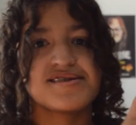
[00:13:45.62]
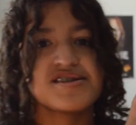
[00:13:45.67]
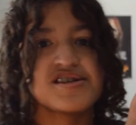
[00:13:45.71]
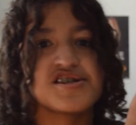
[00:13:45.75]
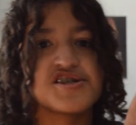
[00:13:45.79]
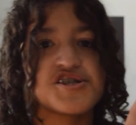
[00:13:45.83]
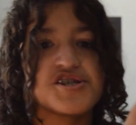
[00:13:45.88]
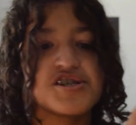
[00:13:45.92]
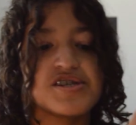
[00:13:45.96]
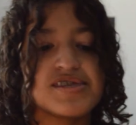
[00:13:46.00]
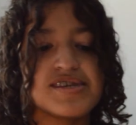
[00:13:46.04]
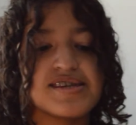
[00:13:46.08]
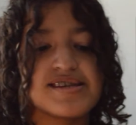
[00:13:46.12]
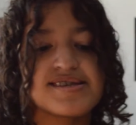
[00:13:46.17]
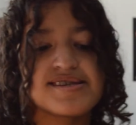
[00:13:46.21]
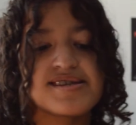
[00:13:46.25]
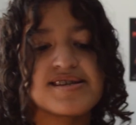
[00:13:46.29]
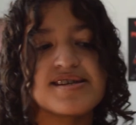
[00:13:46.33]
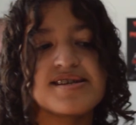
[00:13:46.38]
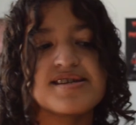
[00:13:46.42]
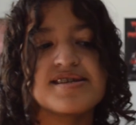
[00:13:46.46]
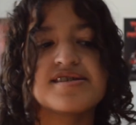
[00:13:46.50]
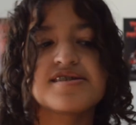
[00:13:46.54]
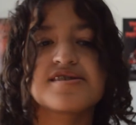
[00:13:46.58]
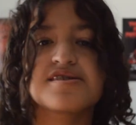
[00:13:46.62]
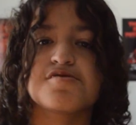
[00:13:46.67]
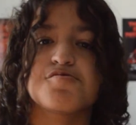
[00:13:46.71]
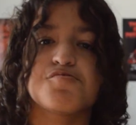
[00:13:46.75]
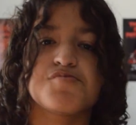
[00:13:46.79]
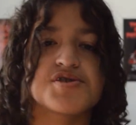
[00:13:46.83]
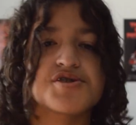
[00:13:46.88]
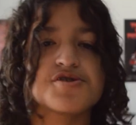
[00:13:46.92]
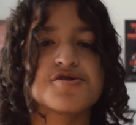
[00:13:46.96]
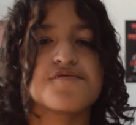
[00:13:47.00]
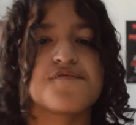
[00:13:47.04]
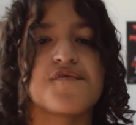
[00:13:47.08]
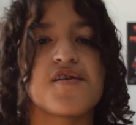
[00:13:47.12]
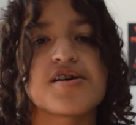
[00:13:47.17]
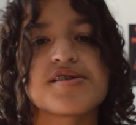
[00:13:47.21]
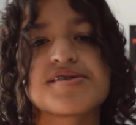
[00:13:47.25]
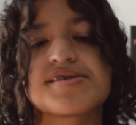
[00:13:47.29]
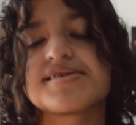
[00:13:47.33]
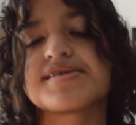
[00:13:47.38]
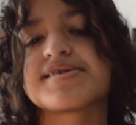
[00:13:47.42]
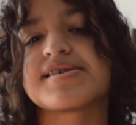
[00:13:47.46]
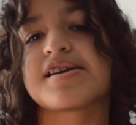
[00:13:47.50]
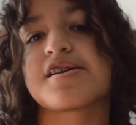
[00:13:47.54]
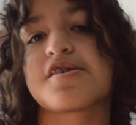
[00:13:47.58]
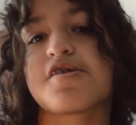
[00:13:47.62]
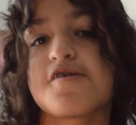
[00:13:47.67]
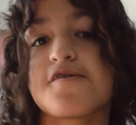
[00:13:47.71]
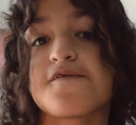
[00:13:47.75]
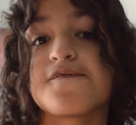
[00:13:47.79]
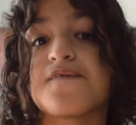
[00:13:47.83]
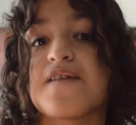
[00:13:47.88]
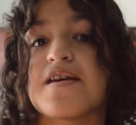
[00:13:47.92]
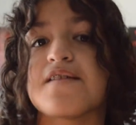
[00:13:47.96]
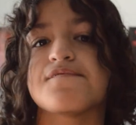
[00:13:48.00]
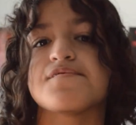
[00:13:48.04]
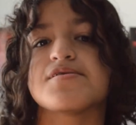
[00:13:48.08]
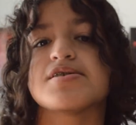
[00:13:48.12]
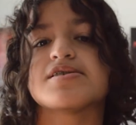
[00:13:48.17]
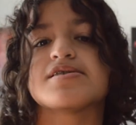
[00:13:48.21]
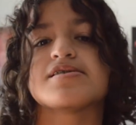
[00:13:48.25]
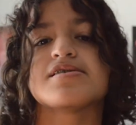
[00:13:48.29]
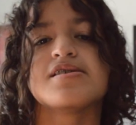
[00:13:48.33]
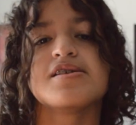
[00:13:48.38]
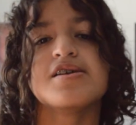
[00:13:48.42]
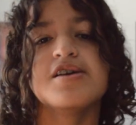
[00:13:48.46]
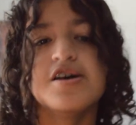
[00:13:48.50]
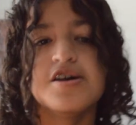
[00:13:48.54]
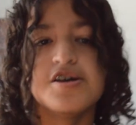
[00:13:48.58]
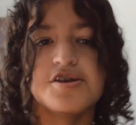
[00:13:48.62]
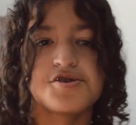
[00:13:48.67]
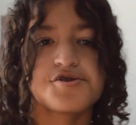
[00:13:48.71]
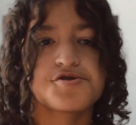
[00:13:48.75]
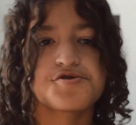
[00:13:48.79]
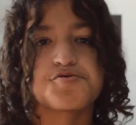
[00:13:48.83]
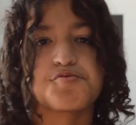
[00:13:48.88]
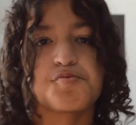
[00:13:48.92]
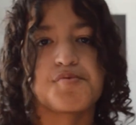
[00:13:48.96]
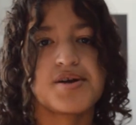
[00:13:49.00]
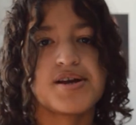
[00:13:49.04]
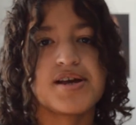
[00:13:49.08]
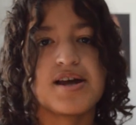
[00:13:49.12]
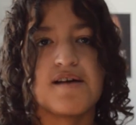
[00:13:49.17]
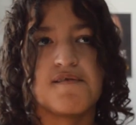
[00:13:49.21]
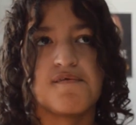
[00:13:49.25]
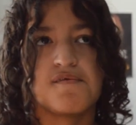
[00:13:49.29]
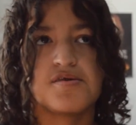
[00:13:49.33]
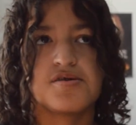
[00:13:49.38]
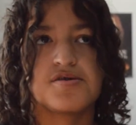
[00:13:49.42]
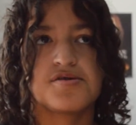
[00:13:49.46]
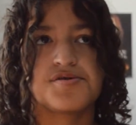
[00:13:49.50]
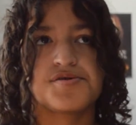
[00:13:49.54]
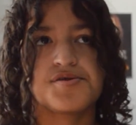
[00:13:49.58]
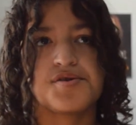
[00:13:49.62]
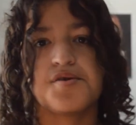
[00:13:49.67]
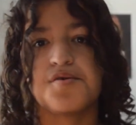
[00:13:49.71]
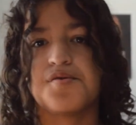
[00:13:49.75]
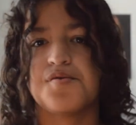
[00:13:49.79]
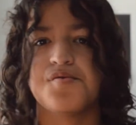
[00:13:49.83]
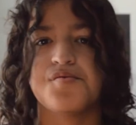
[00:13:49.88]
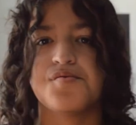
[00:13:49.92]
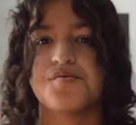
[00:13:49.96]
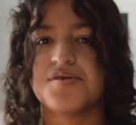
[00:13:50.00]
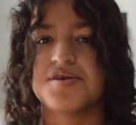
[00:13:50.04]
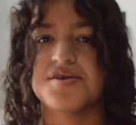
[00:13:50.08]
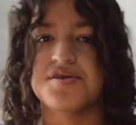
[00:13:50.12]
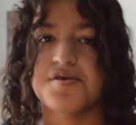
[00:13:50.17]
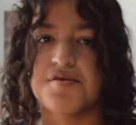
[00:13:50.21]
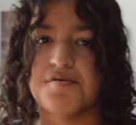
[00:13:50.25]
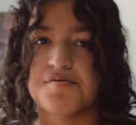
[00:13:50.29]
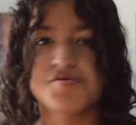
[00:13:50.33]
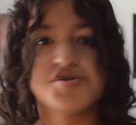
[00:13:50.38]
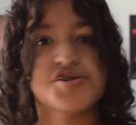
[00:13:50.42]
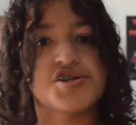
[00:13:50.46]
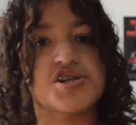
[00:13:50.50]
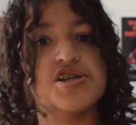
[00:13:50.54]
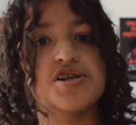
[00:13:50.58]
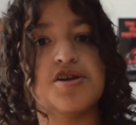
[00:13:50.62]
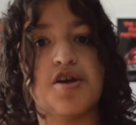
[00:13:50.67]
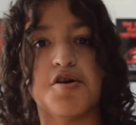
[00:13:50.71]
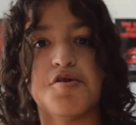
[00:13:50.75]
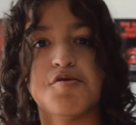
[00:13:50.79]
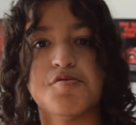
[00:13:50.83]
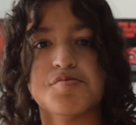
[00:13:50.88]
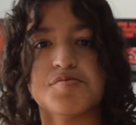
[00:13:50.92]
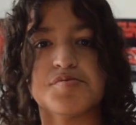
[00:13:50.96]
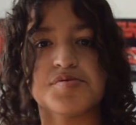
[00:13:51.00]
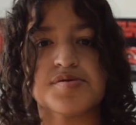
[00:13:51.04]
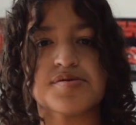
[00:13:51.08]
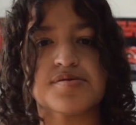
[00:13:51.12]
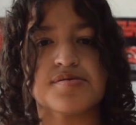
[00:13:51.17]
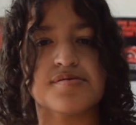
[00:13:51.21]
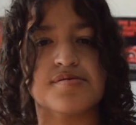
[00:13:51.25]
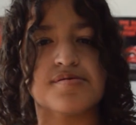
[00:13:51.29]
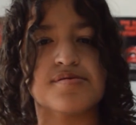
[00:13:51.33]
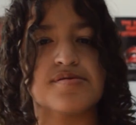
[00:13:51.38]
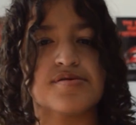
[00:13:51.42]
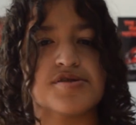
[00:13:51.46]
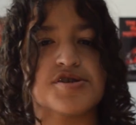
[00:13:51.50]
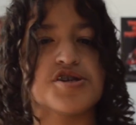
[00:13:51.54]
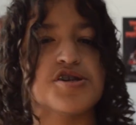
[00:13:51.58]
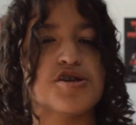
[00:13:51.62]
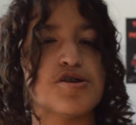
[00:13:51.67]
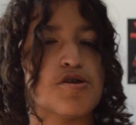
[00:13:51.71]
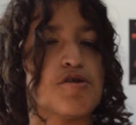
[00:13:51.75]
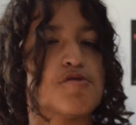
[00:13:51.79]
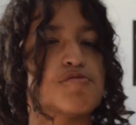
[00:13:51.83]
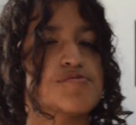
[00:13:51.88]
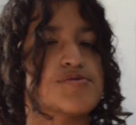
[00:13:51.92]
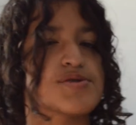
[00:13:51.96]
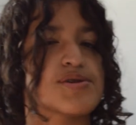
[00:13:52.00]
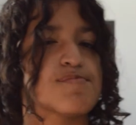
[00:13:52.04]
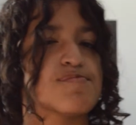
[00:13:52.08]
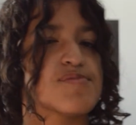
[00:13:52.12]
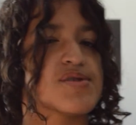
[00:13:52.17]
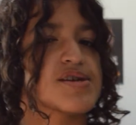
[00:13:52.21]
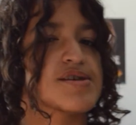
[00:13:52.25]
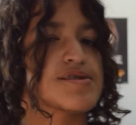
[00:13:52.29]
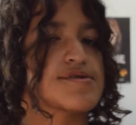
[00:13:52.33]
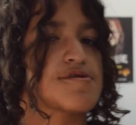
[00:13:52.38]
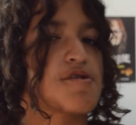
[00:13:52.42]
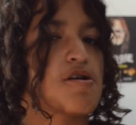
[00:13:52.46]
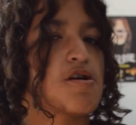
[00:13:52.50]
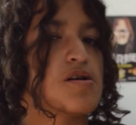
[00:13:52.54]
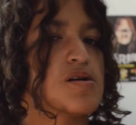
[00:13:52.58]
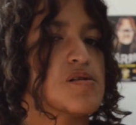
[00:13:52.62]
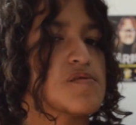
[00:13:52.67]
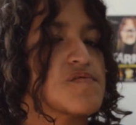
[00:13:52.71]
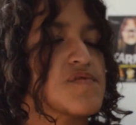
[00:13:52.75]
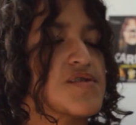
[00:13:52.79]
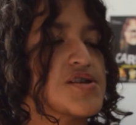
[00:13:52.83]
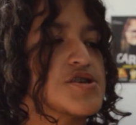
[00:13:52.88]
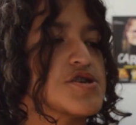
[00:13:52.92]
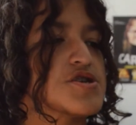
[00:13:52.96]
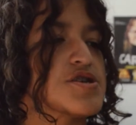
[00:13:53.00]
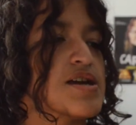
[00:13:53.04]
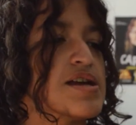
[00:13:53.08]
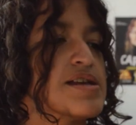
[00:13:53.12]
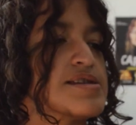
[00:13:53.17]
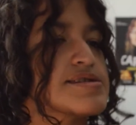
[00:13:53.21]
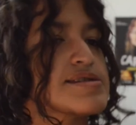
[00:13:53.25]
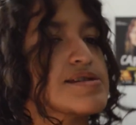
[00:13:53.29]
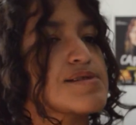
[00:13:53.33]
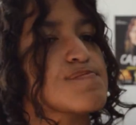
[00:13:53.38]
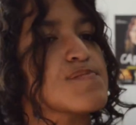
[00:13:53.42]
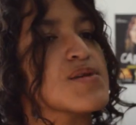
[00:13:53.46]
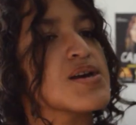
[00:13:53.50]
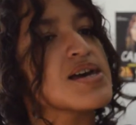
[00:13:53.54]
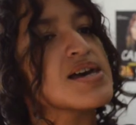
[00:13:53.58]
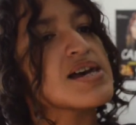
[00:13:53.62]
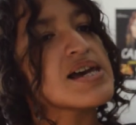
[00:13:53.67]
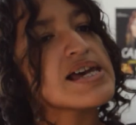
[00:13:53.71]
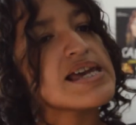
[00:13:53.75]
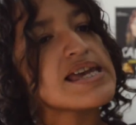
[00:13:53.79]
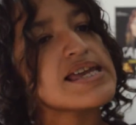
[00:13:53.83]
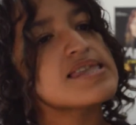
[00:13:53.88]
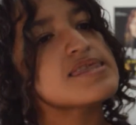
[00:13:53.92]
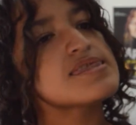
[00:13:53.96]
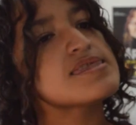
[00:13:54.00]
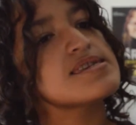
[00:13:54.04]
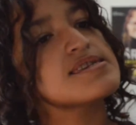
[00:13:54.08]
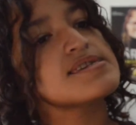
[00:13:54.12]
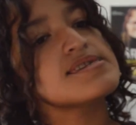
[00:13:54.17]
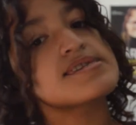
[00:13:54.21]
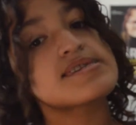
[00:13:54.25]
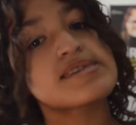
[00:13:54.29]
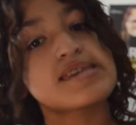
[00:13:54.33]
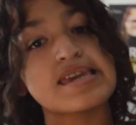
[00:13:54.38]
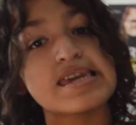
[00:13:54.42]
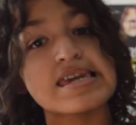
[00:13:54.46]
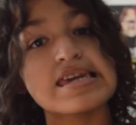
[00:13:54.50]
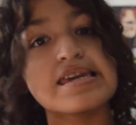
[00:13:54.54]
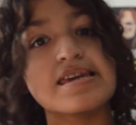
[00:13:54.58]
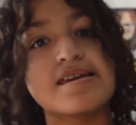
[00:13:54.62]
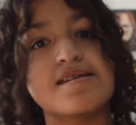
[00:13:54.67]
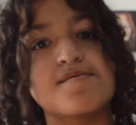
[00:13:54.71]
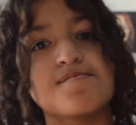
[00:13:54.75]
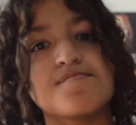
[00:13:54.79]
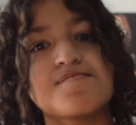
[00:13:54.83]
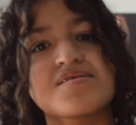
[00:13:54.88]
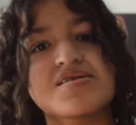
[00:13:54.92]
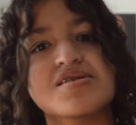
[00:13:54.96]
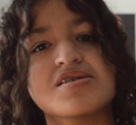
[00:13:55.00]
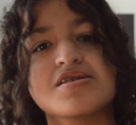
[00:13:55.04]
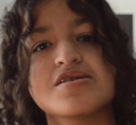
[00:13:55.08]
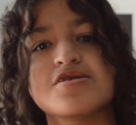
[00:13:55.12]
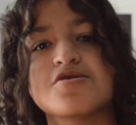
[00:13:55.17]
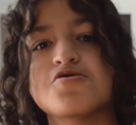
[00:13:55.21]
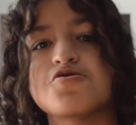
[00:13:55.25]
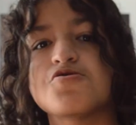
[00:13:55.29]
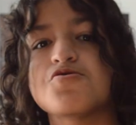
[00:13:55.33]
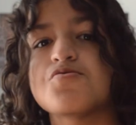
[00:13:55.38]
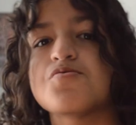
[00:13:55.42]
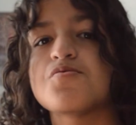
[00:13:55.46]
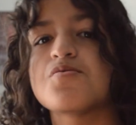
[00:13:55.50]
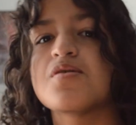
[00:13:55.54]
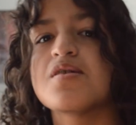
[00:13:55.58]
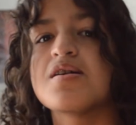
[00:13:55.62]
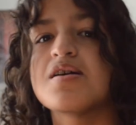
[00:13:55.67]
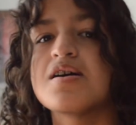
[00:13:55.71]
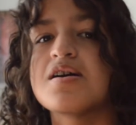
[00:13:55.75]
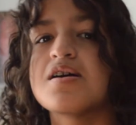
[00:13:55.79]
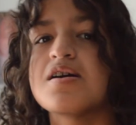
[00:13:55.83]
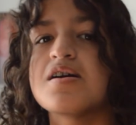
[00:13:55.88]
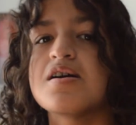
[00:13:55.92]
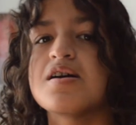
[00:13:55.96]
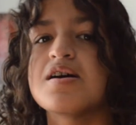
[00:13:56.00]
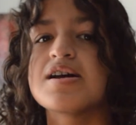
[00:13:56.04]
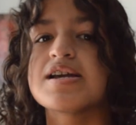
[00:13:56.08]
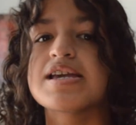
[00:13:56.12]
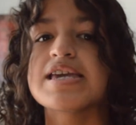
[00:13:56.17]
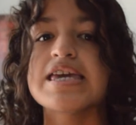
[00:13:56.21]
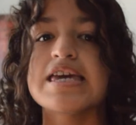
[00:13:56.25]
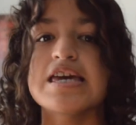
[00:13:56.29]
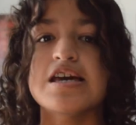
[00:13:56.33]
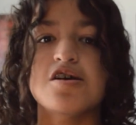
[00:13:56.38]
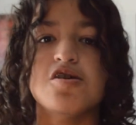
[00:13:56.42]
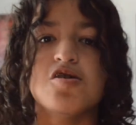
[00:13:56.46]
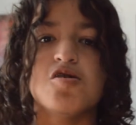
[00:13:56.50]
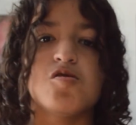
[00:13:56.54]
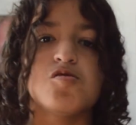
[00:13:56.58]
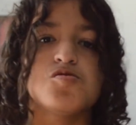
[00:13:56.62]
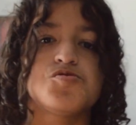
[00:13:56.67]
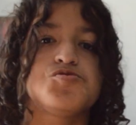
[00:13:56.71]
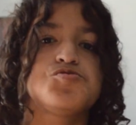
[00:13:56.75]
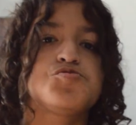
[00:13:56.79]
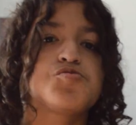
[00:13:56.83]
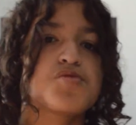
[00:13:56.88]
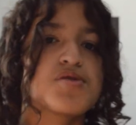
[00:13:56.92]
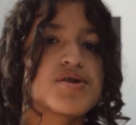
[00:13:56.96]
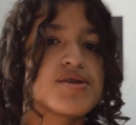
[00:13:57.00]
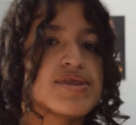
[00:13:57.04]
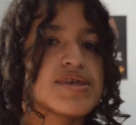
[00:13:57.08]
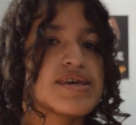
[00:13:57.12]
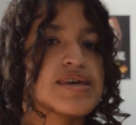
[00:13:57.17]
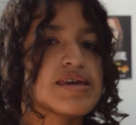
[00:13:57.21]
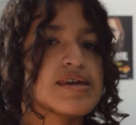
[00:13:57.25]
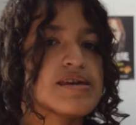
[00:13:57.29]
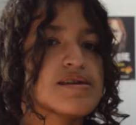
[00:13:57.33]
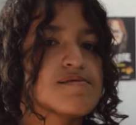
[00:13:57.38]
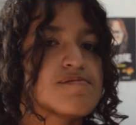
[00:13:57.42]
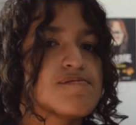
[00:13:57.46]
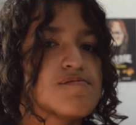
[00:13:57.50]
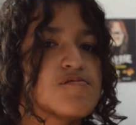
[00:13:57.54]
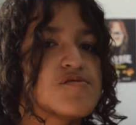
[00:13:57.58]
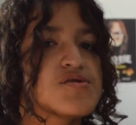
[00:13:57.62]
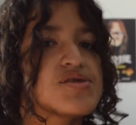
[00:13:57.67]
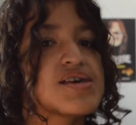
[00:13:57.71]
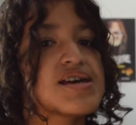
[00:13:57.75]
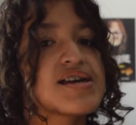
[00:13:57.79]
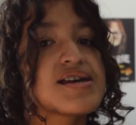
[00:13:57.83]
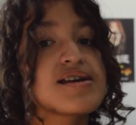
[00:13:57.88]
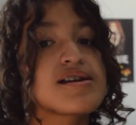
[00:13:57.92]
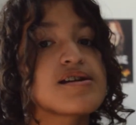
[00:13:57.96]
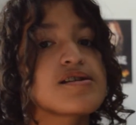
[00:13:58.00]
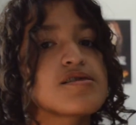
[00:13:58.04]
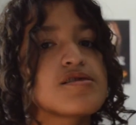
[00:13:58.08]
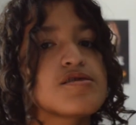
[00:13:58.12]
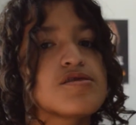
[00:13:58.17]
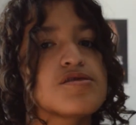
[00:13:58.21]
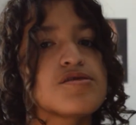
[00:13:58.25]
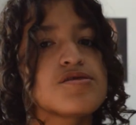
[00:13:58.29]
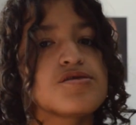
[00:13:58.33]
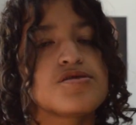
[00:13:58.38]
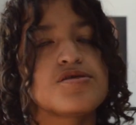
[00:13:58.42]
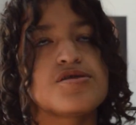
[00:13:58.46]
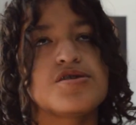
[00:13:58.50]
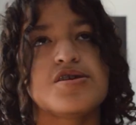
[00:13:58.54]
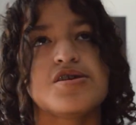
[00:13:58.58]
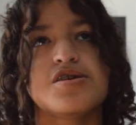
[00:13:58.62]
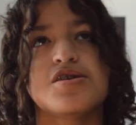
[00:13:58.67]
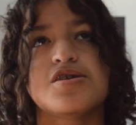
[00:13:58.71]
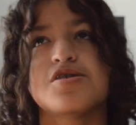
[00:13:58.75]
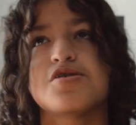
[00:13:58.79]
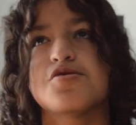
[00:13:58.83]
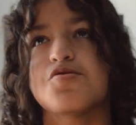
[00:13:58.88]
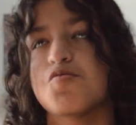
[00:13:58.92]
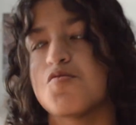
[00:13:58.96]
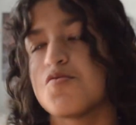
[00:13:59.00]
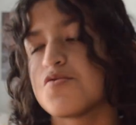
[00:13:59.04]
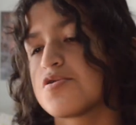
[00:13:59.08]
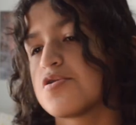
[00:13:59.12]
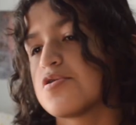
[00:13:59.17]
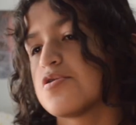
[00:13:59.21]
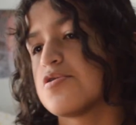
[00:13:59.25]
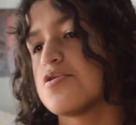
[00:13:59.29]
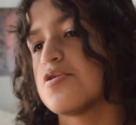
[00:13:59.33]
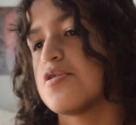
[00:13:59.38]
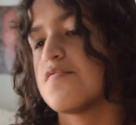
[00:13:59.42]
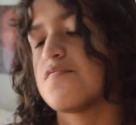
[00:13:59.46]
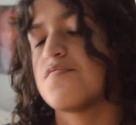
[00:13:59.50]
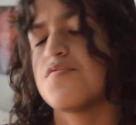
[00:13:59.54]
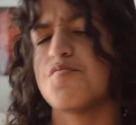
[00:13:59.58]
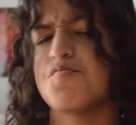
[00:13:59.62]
she thinks it is. Wizard of Oz is like her favorite story ever, so you know, she knows something is off, and she ends up in this scheme to kill Dorothy with like the Order of the